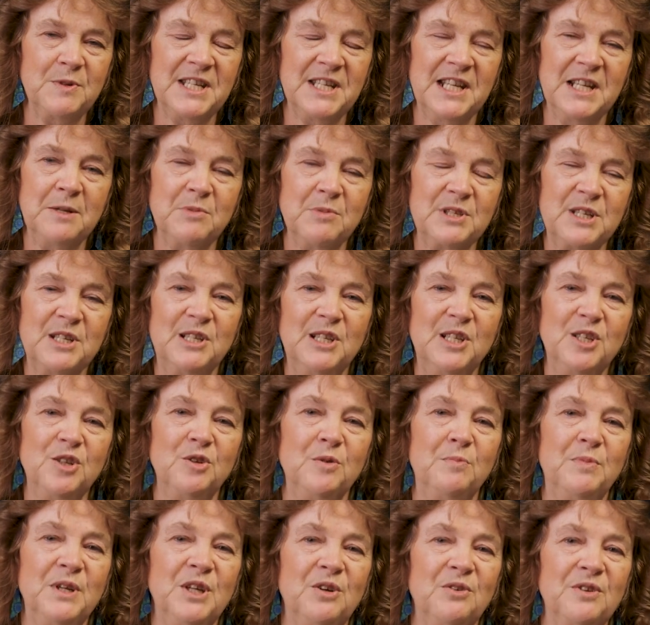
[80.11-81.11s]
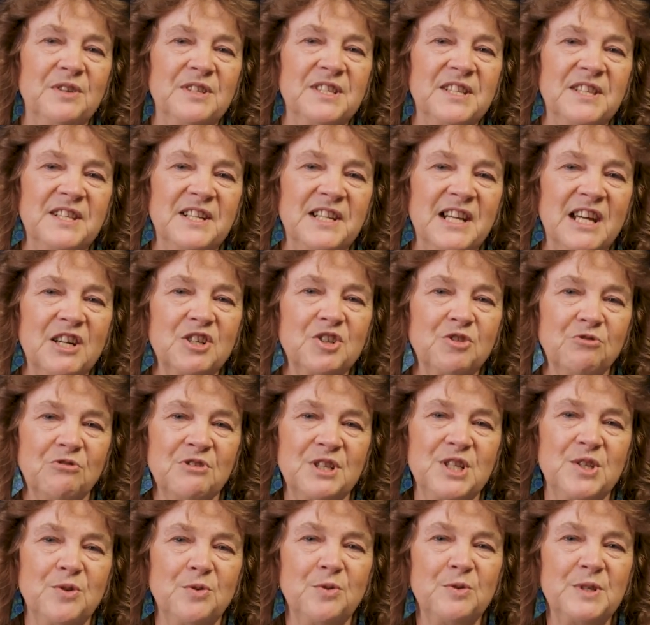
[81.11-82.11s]
was able to look beyond the natural
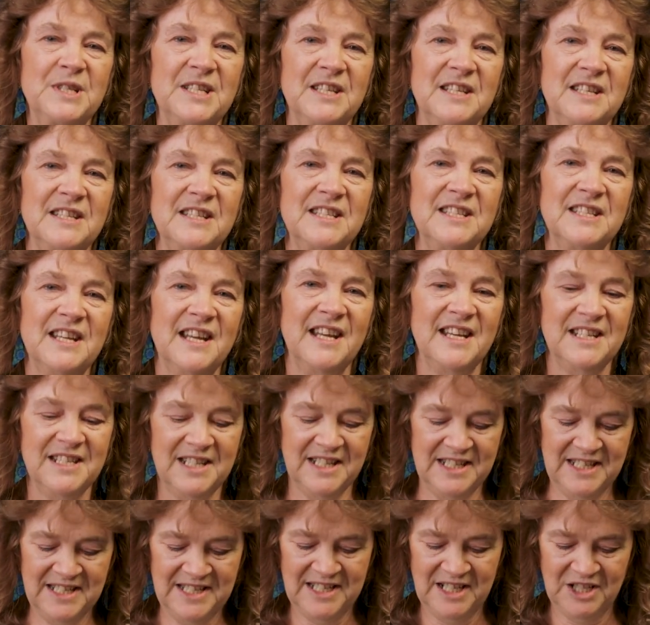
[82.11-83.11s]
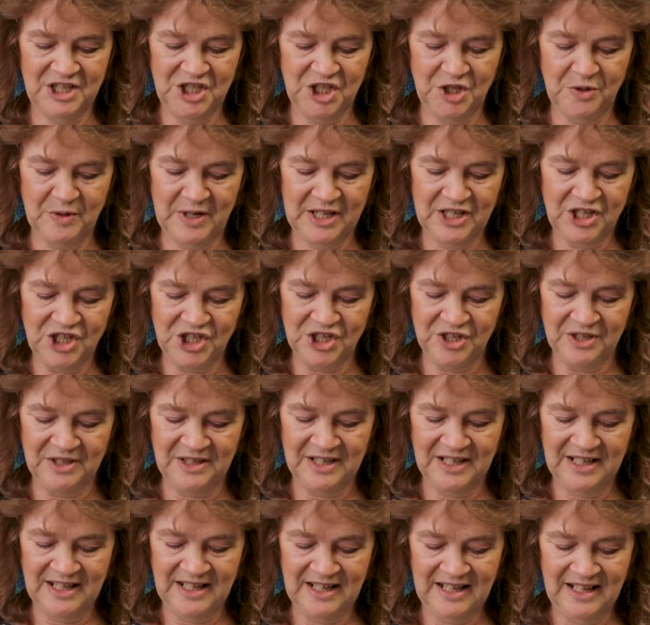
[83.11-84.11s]
resources and his
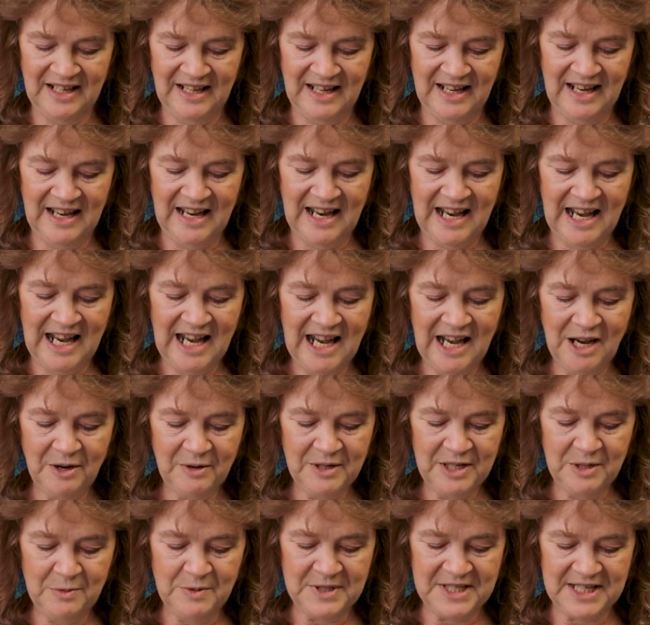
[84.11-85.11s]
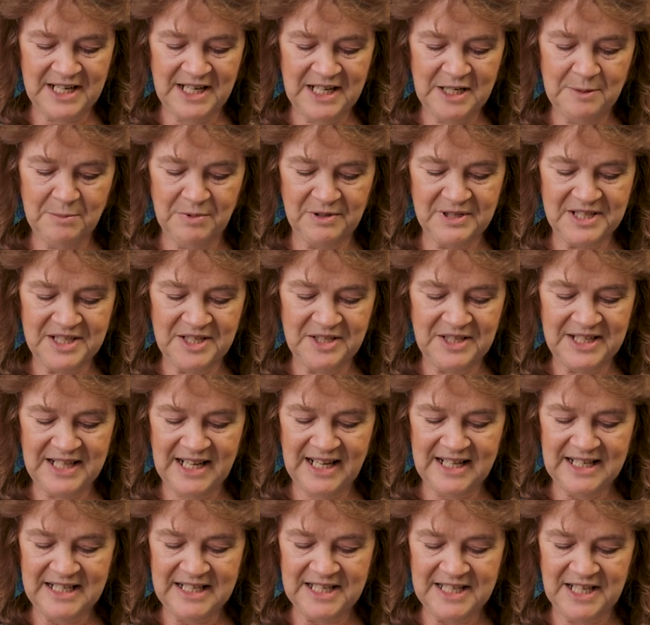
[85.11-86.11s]
situation, how he was able to
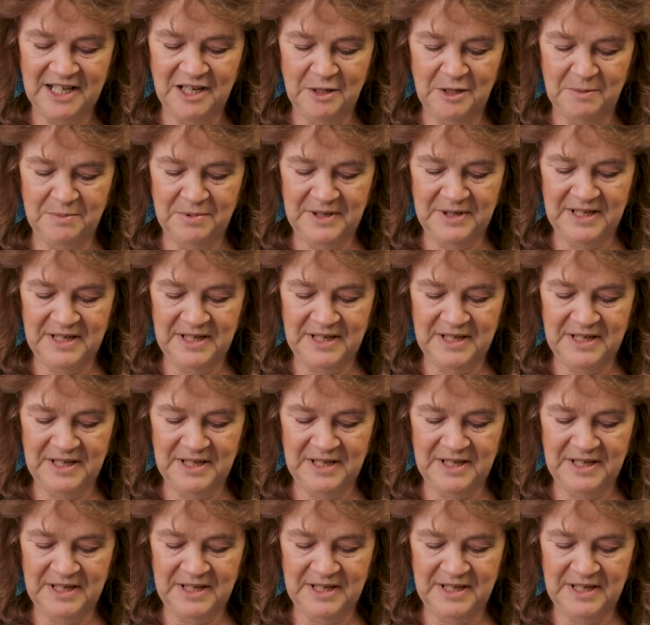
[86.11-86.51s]
gaze up